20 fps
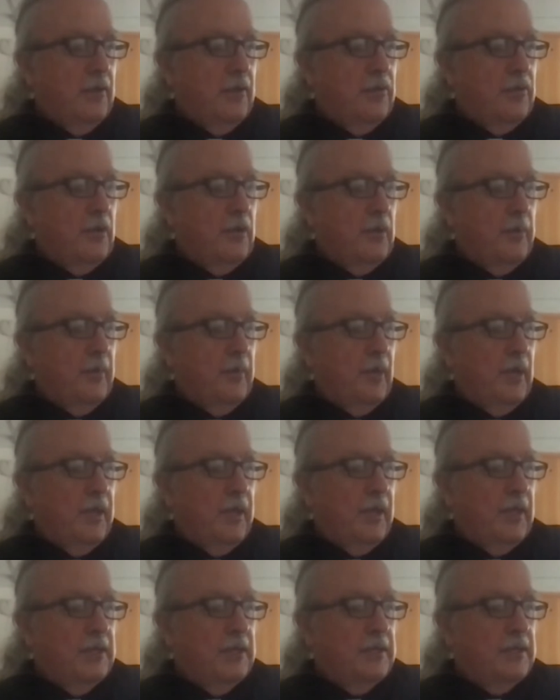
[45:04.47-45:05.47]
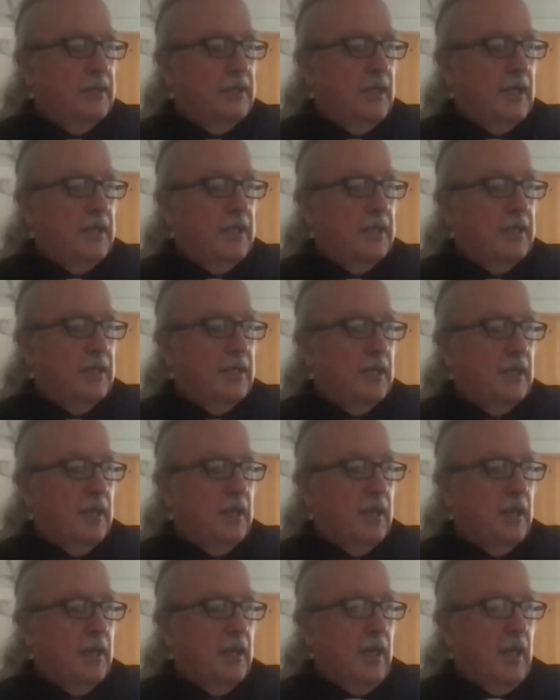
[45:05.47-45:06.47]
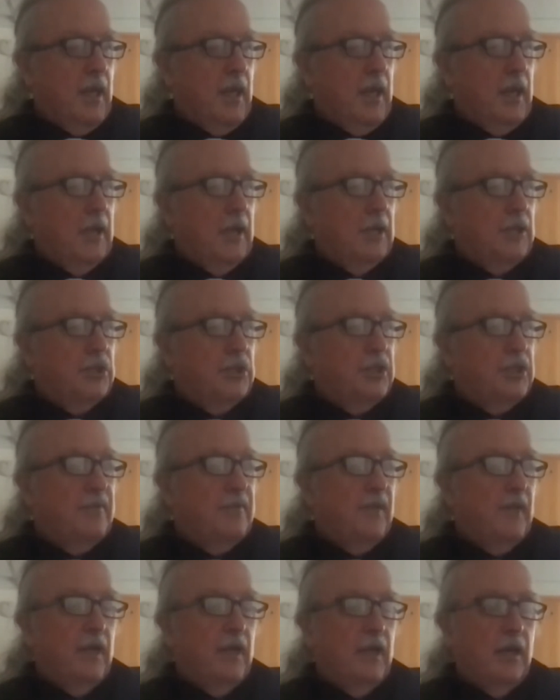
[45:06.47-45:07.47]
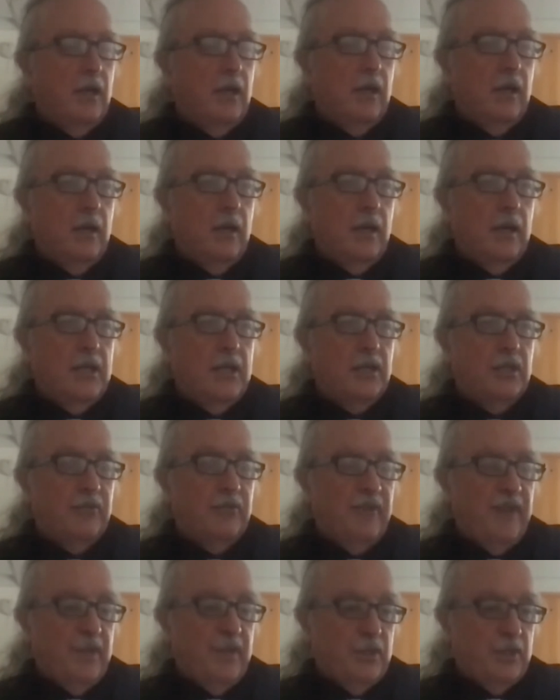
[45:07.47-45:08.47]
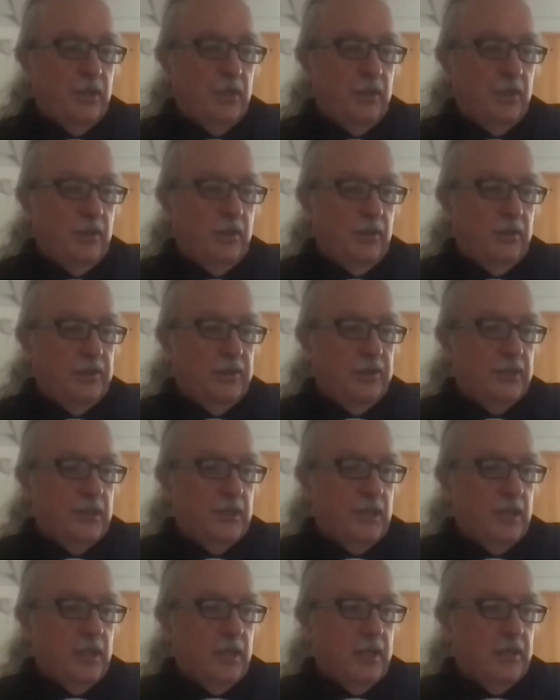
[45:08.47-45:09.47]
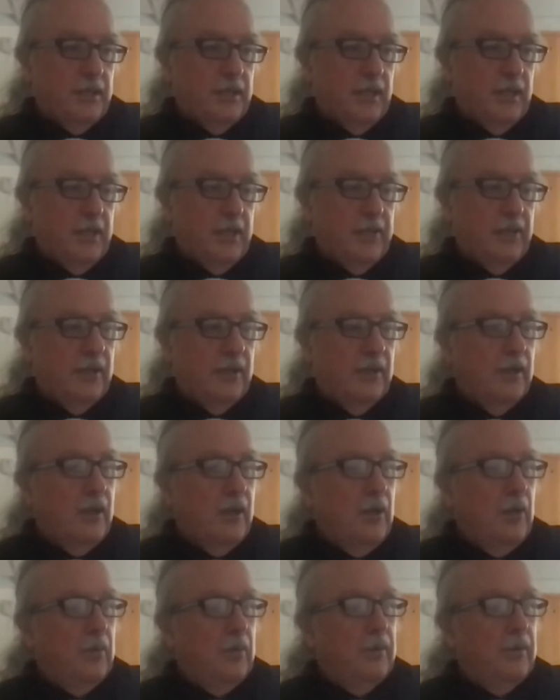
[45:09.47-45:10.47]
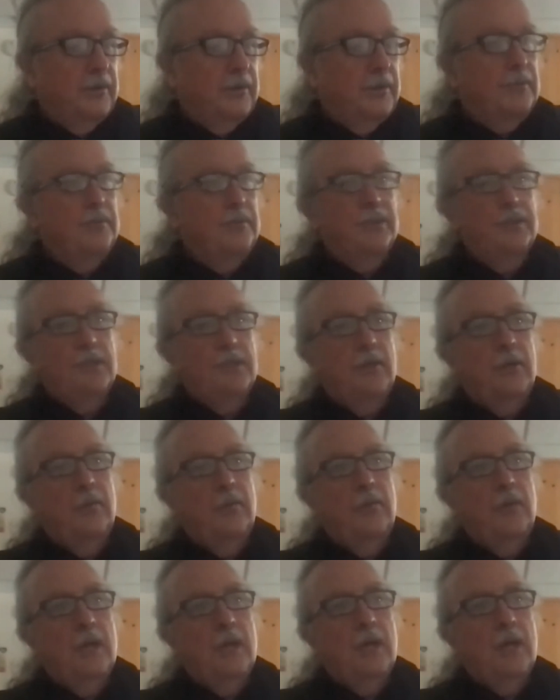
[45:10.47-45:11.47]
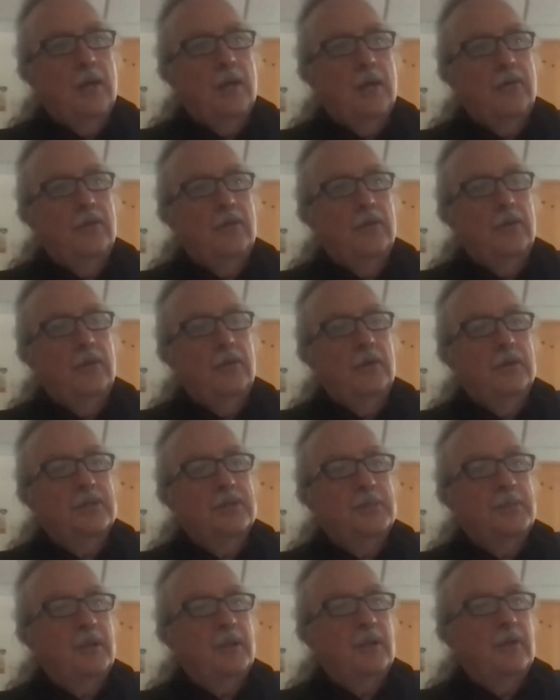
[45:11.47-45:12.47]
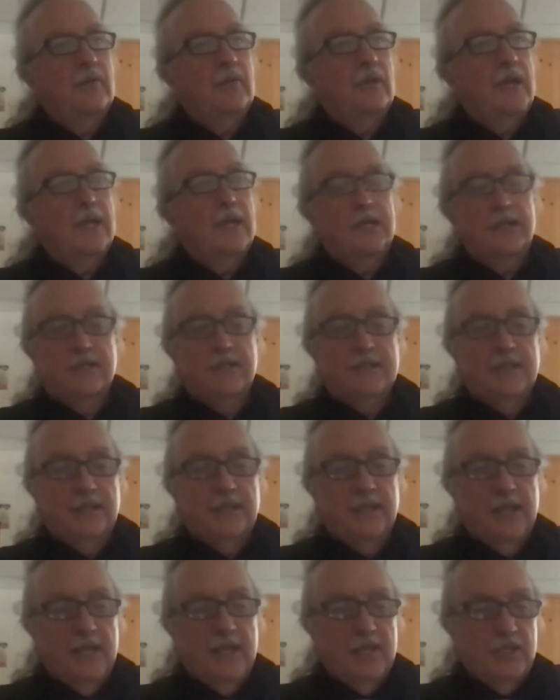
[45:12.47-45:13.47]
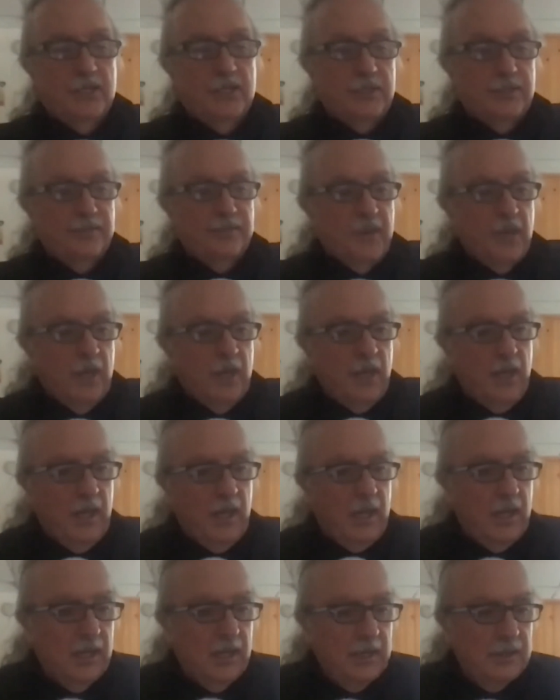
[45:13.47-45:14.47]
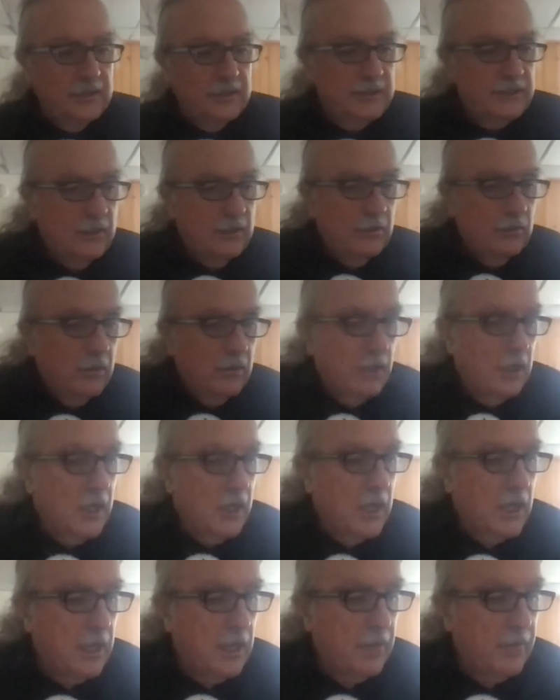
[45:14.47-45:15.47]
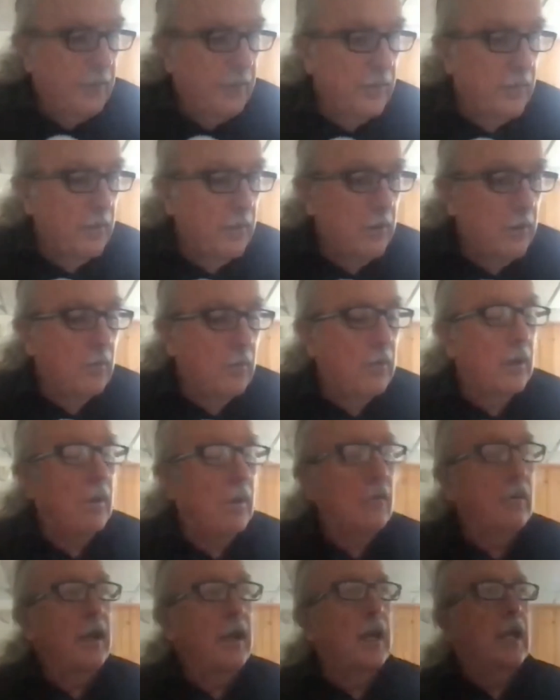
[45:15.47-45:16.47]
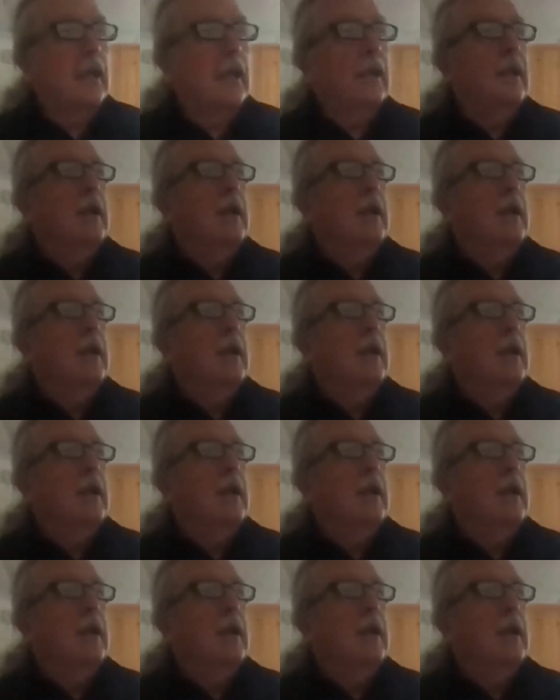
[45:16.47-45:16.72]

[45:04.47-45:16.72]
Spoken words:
third bullet is that in achieving our conservation goals together, we'll do so through a spirit of reconciliation. And so when I